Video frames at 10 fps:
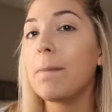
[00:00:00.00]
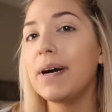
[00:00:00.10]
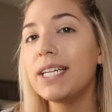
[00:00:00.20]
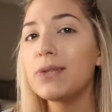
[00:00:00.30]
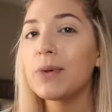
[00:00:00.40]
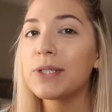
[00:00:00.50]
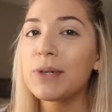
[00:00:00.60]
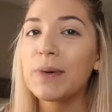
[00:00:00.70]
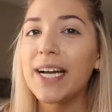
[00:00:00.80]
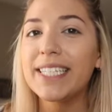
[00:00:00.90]
But it's
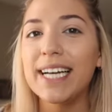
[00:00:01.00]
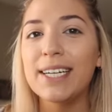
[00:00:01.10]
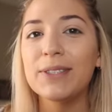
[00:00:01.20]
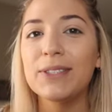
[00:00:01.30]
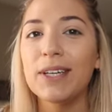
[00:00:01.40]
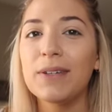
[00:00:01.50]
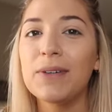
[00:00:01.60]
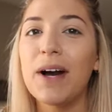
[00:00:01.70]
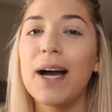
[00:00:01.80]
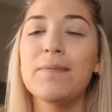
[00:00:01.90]
winter right now, so
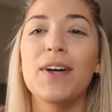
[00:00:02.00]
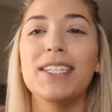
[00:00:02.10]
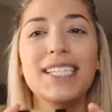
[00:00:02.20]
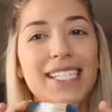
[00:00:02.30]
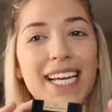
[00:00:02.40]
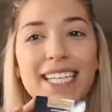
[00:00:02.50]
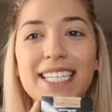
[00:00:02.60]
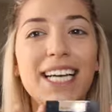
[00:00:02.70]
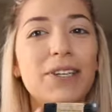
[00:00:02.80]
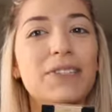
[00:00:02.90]
I'm not as tan
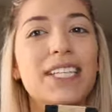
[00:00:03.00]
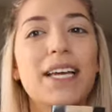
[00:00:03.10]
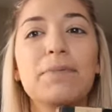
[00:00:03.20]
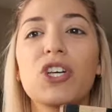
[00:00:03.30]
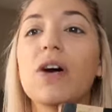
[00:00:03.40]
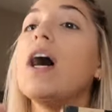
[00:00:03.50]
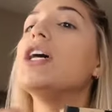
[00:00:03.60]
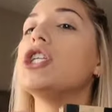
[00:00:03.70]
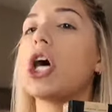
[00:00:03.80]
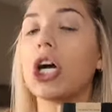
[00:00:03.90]
as I usually am, so
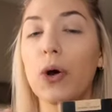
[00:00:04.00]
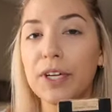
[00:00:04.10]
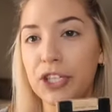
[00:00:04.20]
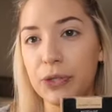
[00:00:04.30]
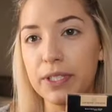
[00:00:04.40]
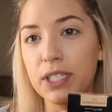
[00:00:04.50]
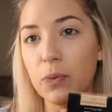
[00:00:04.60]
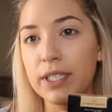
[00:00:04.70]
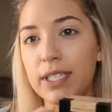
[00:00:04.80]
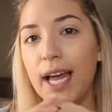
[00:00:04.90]
not going to use this
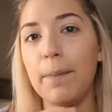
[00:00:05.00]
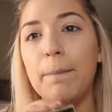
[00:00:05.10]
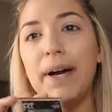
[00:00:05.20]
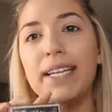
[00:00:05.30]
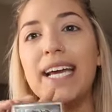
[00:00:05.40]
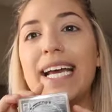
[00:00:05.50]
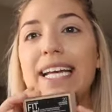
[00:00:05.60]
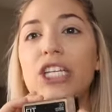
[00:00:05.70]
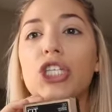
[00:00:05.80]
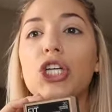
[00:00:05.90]
one today, but
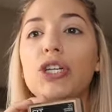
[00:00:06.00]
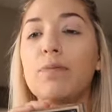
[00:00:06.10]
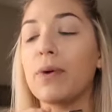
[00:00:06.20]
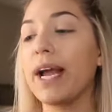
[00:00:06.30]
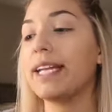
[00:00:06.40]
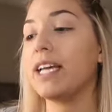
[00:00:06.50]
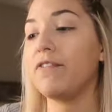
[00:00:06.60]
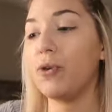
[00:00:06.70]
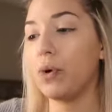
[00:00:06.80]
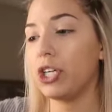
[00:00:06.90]
it is a good brand
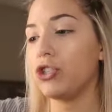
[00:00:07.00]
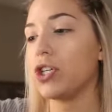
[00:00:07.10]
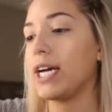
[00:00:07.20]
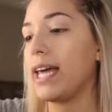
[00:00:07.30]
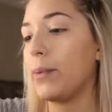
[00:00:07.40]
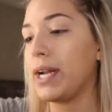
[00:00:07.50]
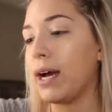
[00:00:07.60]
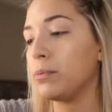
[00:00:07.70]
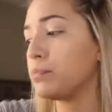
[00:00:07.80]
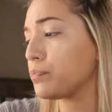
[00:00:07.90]
if you want to try that one
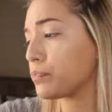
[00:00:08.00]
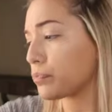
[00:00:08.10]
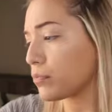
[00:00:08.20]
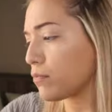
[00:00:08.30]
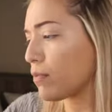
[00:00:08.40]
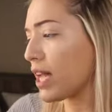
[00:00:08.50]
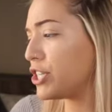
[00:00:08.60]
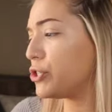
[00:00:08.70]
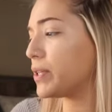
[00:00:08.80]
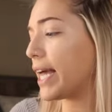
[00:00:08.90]
out. I
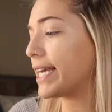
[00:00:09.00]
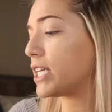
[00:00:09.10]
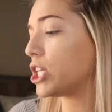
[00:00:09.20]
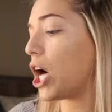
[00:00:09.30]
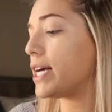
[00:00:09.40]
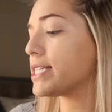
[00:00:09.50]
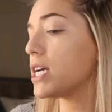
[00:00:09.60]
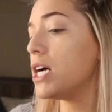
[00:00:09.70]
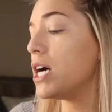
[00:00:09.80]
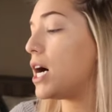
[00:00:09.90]
do like it a lot.
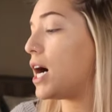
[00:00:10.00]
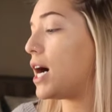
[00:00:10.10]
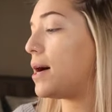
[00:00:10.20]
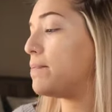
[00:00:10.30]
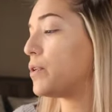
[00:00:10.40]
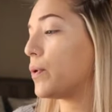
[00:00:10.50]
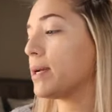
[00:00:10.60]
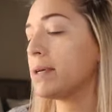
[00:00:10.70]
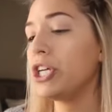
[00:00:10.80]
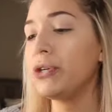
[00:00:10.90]
The one
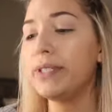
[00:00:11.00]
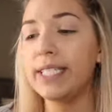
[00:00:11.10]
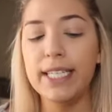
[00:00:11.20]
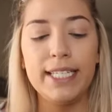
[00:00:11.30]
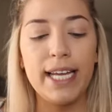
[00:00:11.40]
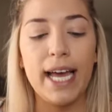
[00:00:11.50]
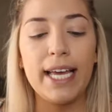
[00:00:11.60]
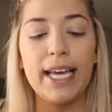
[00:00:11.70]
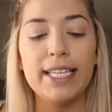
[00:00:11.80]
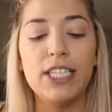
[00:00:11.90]
I'm going to use
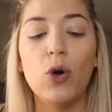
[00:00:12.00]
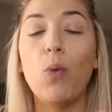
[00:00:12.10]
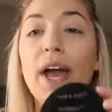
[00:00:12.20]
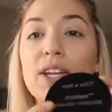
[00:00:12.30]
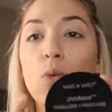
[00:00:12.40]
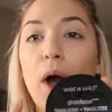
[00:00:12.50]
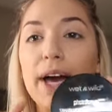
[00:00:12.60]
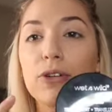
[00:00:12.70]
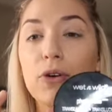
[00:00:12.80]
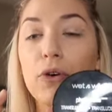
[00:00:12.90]
today is the Wet n
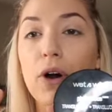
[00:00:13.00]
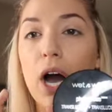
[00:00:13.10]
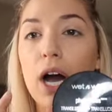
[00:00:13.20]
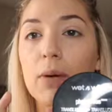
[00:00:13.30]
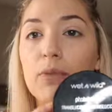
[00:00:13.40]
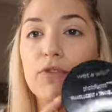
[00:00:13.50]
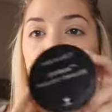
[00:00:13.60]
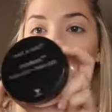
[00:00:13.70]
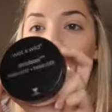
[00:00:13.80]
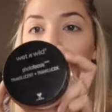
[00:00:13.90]
Wild
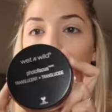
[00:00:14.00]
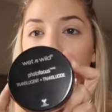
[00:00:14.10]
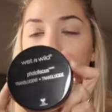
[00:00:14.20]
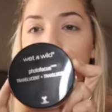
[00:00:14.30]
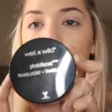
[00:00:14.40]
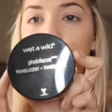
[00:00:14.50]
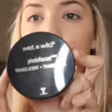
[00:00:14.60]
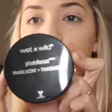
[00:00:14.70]
Photo Focus.